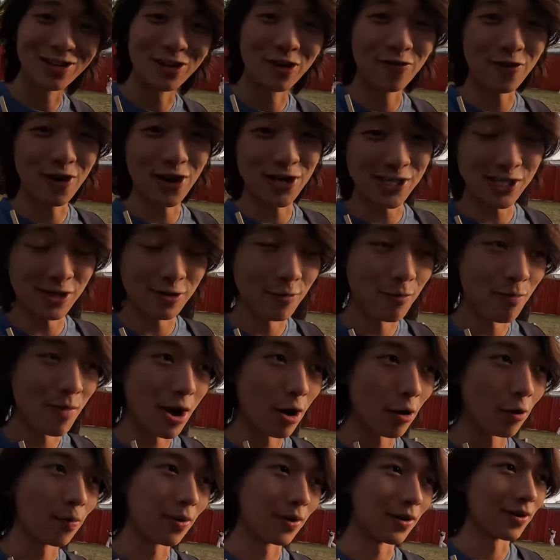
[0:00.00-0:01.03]
at University of
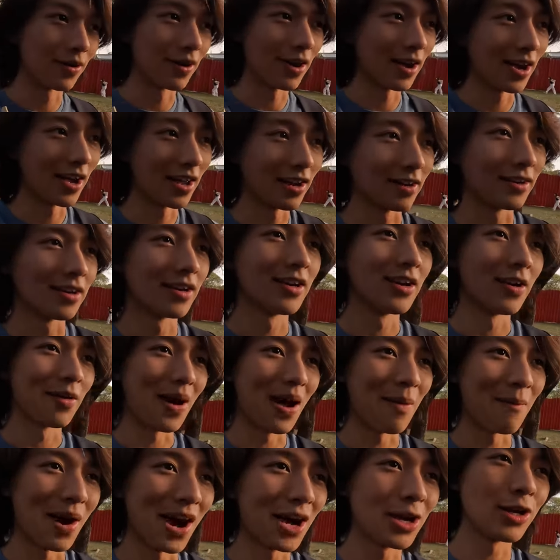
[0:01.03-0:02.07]
Melbourne, and
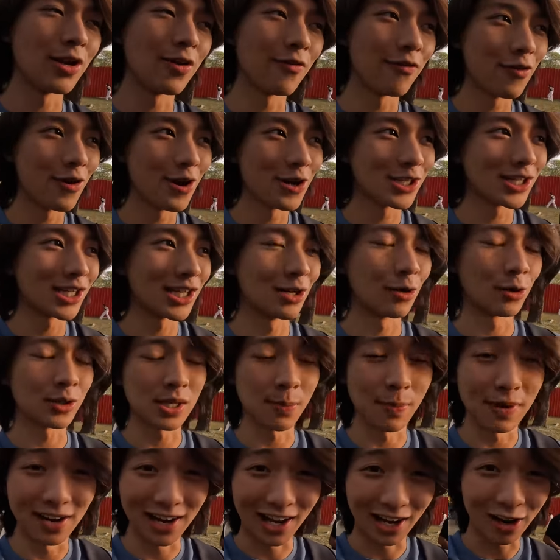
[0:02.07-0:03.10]
my university
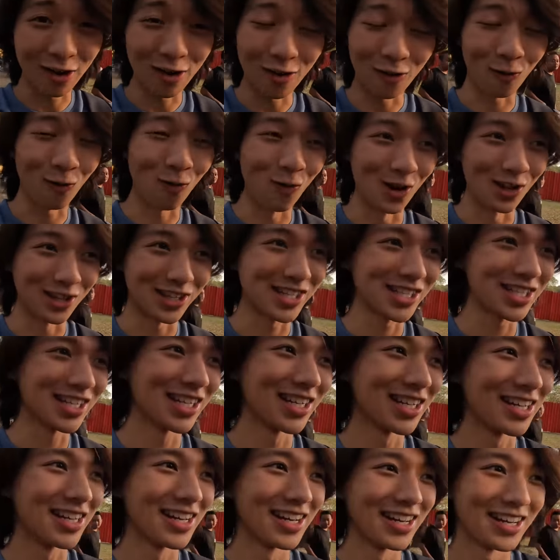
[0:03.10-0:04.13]
looks a bit like Hogwarts.
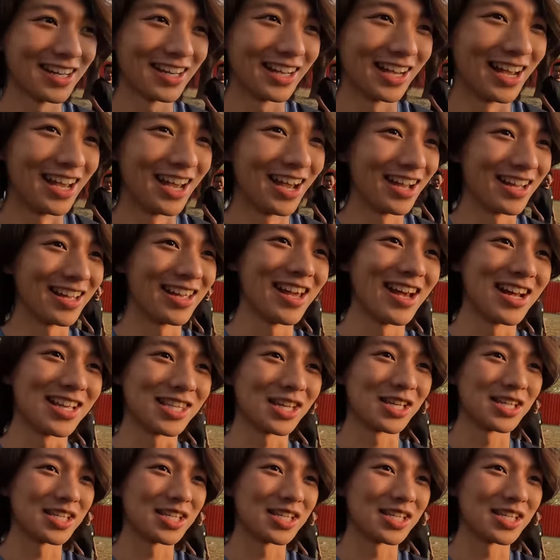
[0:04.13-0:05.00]
Yeah,